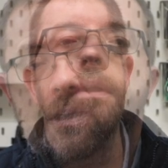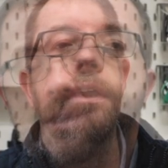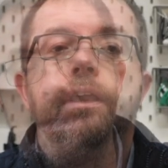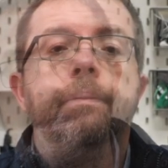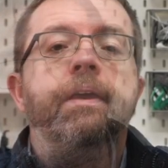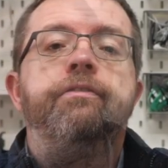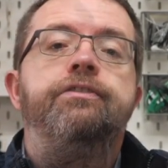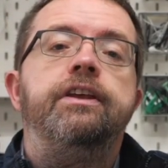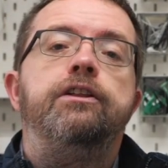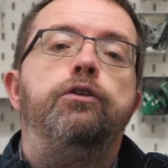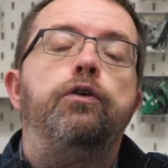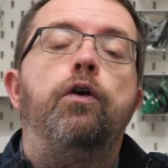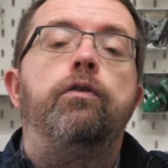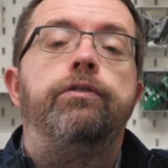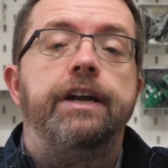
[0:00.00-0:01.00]
You may have seen
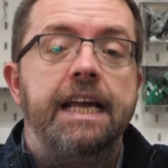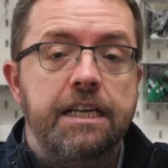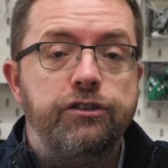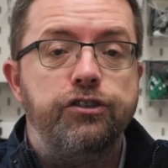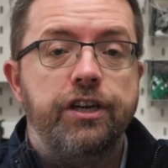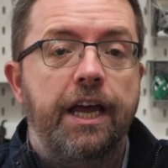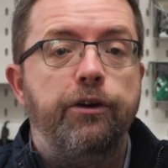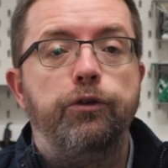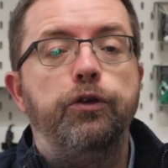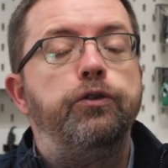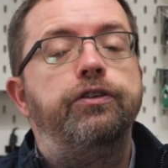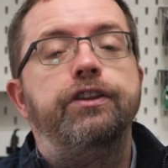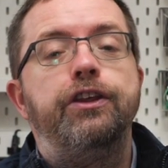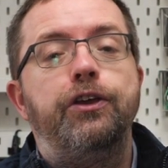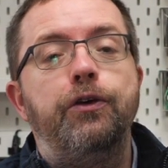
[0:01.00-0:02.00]
Luke over in his channel
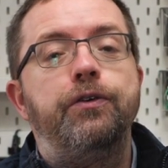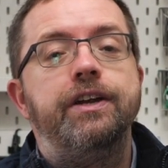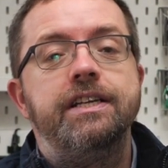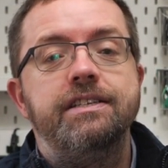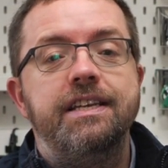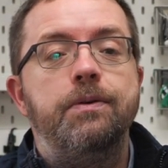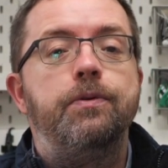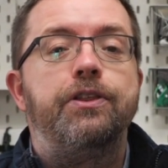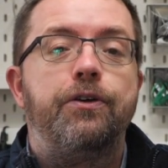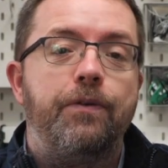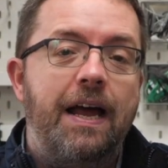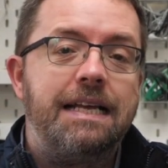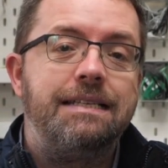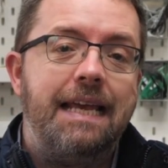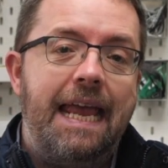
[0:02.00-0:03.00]
using the Uranus C with a
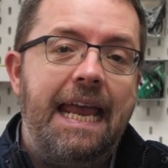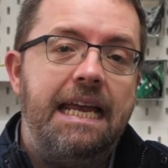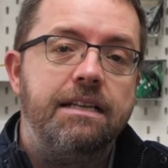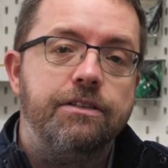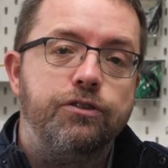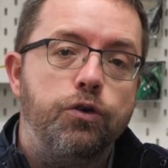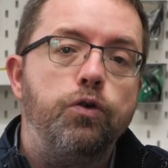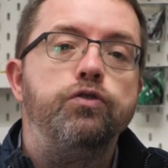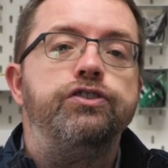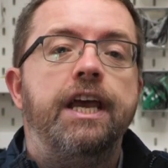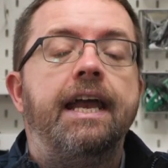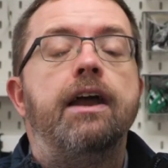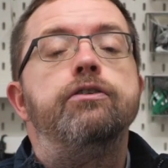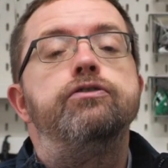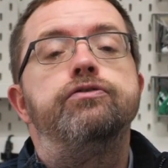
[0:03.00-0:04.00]
RASA 8, so go
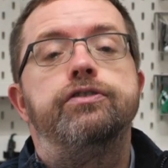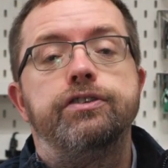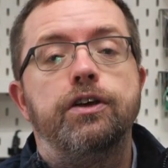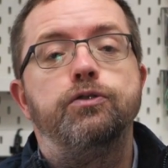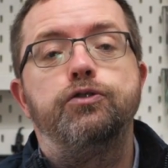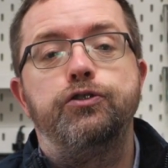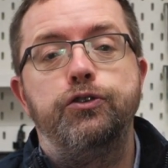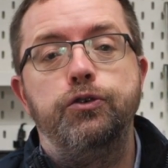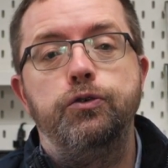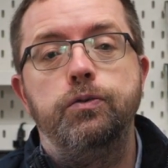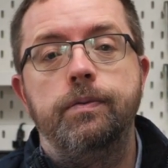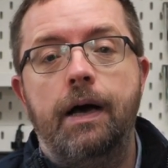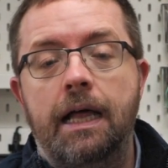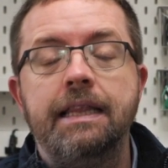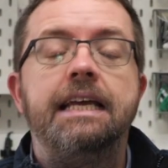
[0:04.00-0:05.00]
check out his results
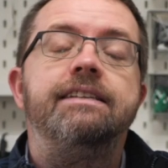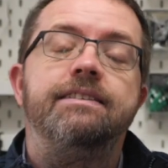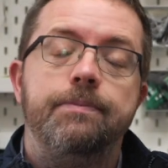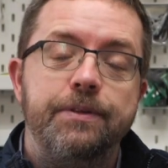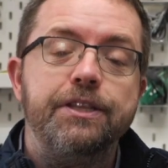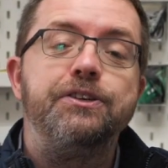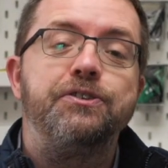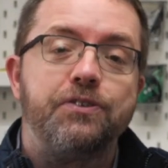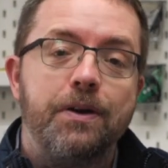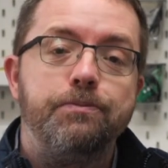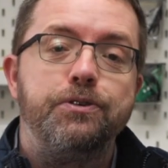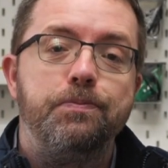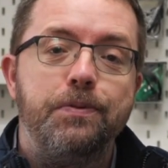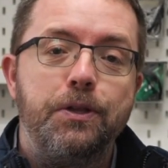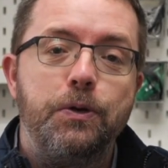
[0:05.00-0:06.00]
too. I'll link to him in the
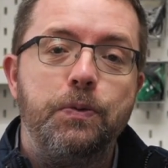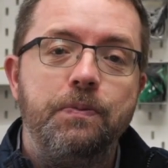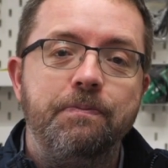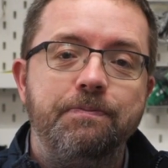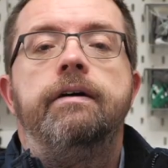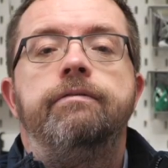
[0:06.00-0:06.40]
description below.